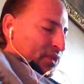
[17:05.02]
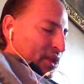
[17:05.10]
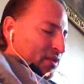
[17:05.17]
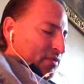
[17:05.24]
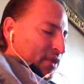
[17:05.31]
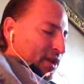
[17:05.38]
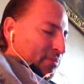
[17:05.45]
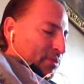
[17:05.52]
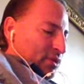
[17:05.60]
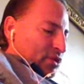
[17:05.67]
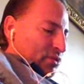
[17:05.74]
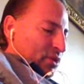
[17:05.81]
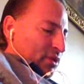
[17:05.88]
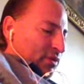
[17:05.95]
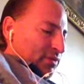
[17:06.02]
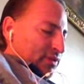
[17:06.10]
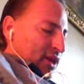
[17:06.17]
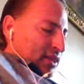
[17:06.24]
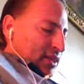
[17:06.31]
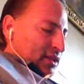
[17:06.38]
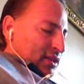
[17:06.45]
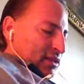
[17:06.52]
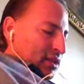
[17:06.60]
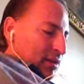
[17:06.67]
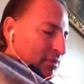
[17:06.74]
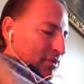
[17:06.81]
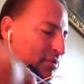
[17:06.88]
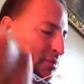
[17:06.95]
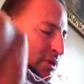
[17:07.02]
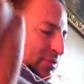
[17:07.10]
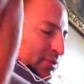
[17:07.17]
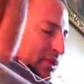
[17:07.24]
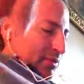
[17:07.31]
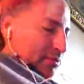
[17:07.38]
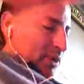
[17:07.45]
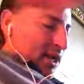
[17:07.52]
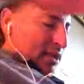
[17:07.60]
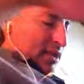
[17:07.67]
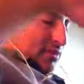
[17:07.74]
they are vipers who are afraid that the club of the people may break